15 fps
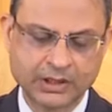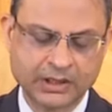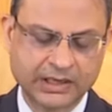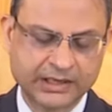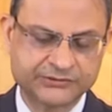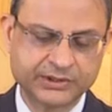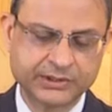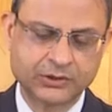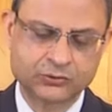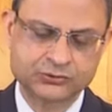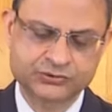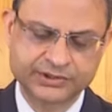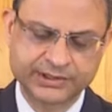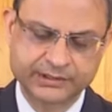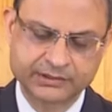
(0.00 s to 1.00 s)
I shall now
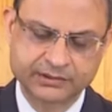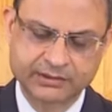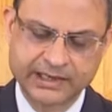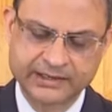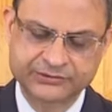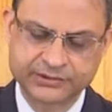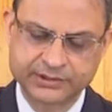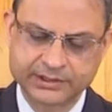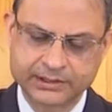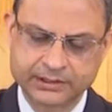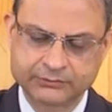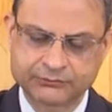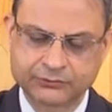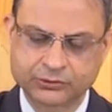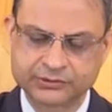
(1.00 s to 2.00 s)
state the rationale
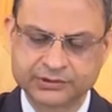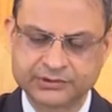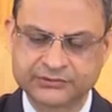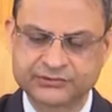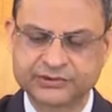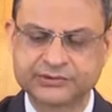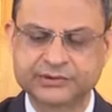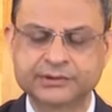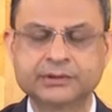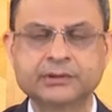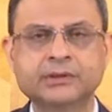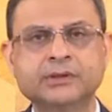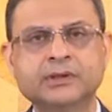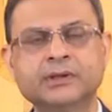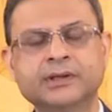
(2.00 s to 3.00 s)
for the decision
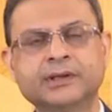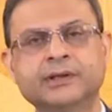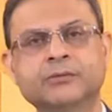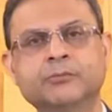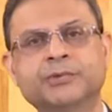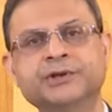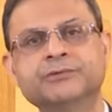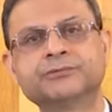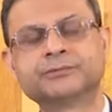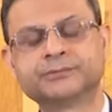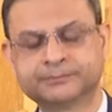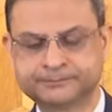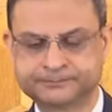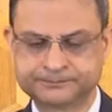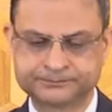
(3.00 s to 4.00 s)
in brief.
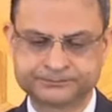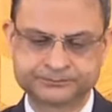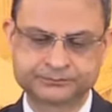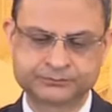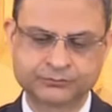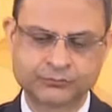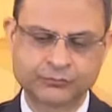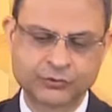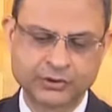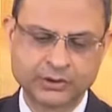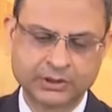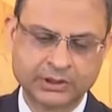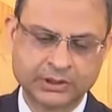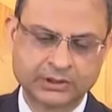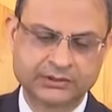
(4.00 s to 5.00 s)

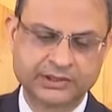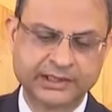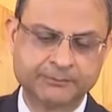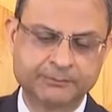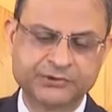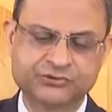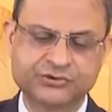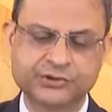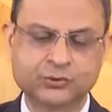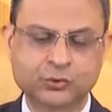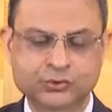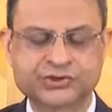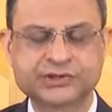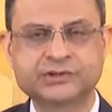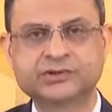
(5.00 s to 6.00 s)
The MPC
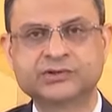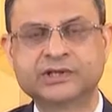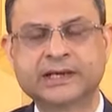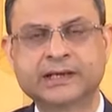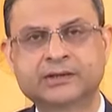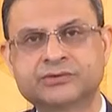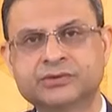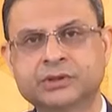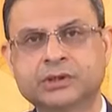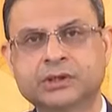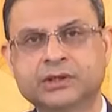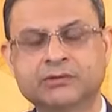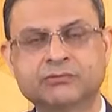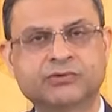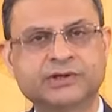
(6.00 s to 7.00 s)
noted that
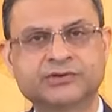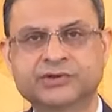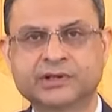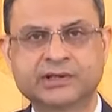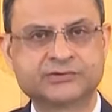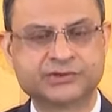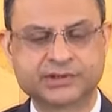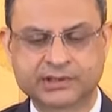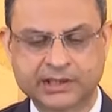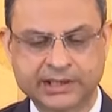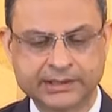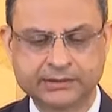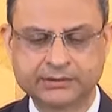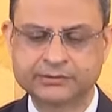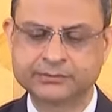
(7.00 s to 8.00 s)
inflation has
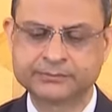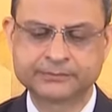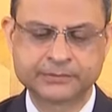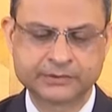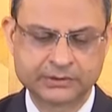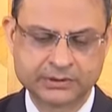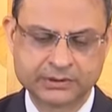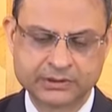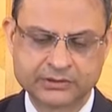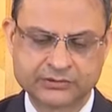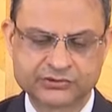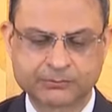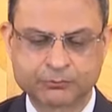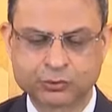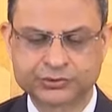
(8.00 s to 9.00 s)
declined,
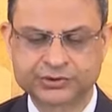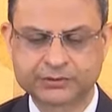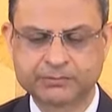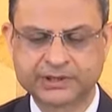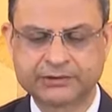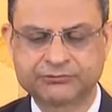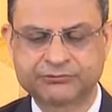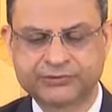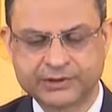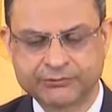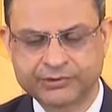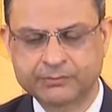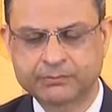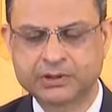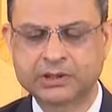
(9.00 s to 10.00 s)
supported by
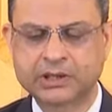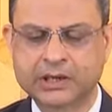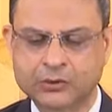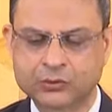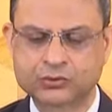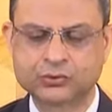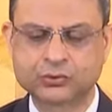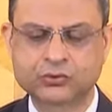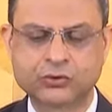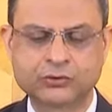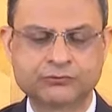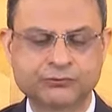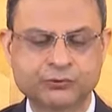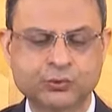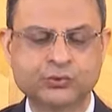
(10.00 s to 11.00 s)
favorable outlook on
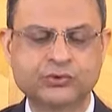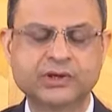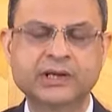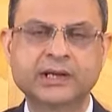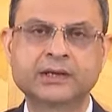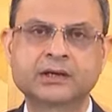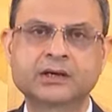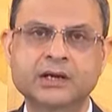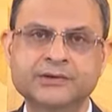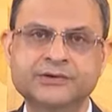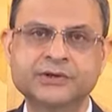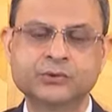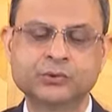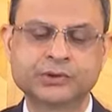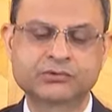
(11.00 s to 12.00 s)
food and
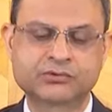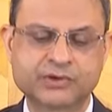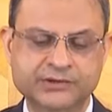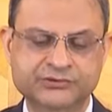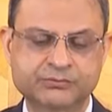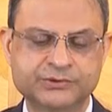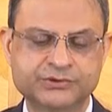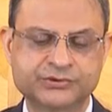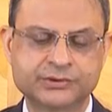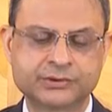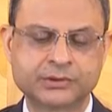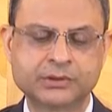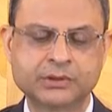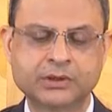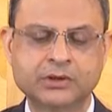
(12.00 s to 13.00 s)
continuing transmission
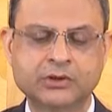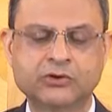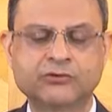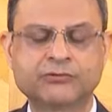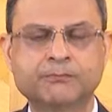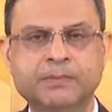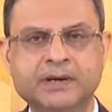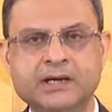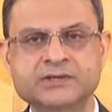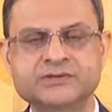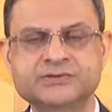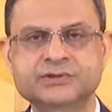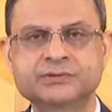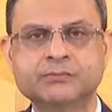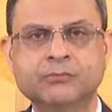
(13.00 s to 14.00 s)
of past
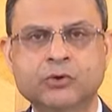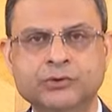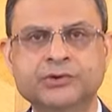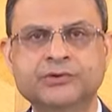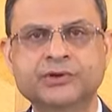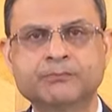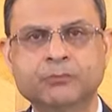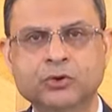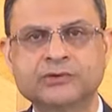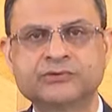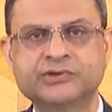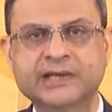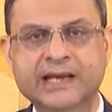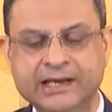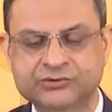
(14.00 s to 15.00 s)
monetary
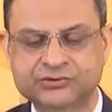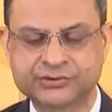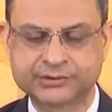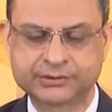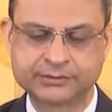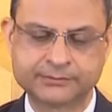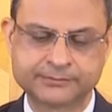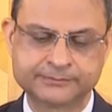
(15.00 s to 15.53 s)
policy action.